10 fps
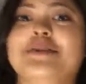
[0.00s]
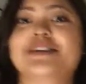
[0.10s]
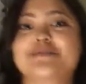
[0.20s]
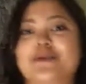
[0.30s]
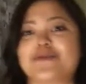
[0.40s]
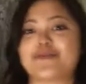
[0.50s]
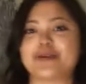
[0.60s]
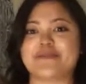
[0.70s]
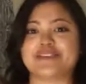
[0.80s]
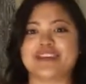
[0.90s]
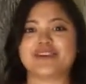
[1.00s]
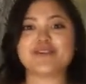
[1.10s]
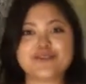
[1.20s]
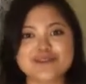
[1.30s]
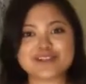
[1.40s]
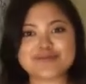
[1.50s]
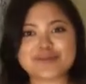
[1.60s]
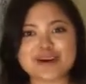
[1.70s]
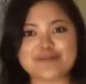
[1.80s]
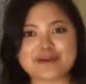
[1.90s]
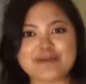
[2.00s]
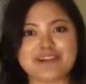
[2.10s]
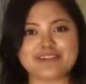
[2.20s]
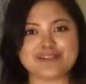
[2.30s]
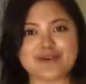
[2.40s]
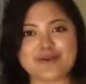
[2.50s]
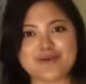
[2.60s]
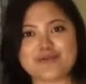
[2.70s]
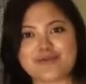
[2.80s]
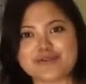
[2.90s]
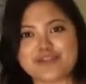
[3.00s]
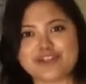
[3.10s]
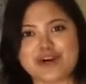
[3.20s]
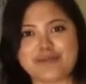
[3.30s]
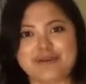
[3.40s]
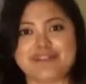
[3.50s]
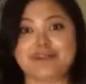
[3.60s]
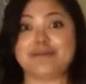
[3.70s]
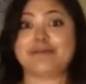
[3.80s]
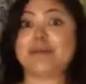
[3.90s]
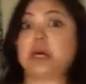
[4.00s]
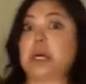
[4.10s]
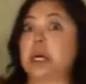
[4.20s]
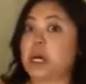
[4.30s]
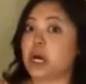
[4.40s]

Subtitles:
because my roommate was like, oh, you should wear it maybe like to go grocery shopping or something. I'm like,